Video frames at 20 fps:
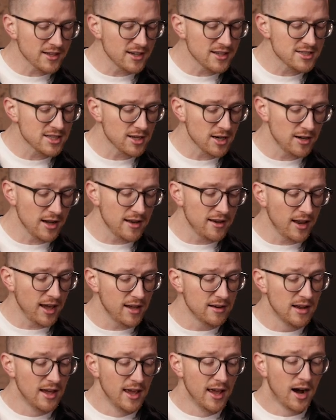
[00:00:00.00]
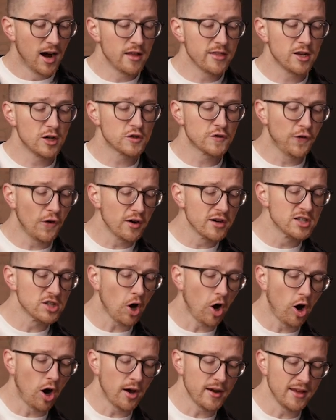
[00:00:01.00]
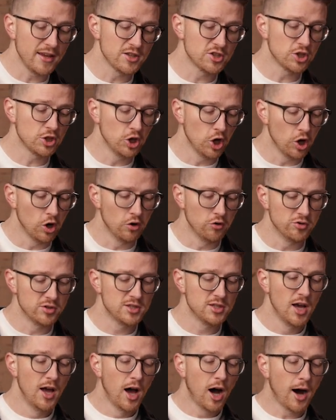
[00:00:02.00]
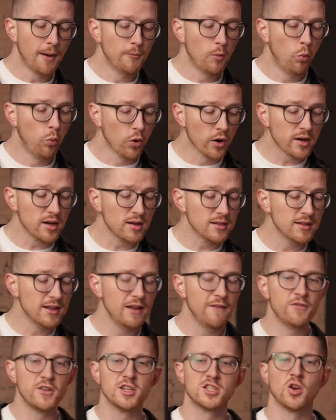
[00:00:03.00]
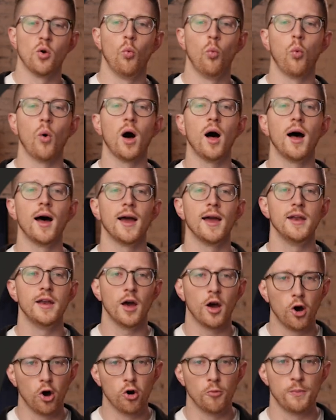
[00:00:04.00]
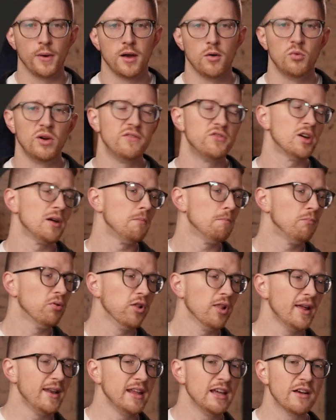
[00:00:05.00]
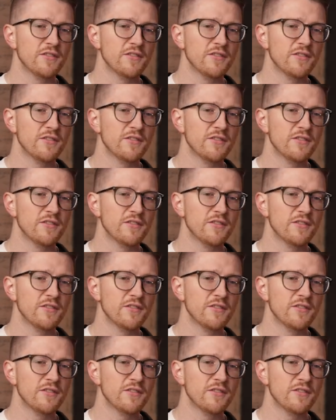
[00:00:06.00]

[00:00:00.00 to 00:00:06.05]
going to set an end date. And then as far as audience goes, we're going to leave this wide open. We've done plenty